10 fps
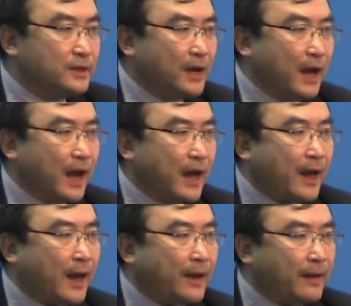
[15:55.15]

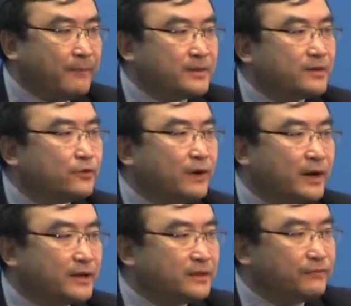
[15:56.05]
the
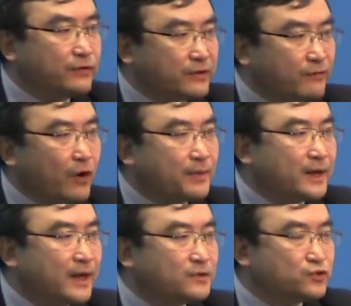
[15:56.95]
right for developing
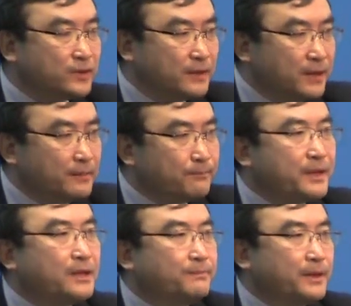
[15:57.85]
country
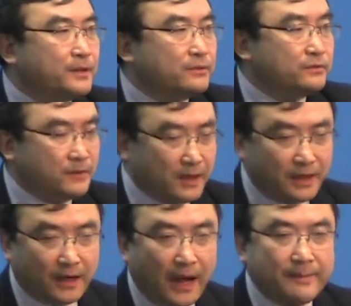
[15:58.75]
people,
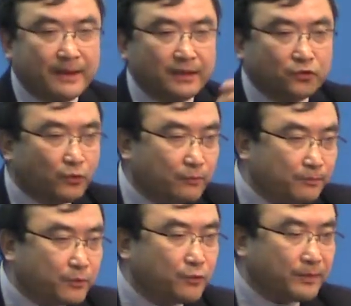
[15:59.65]

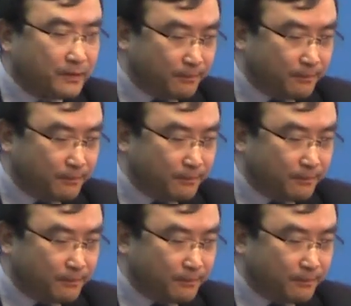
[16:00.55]
to be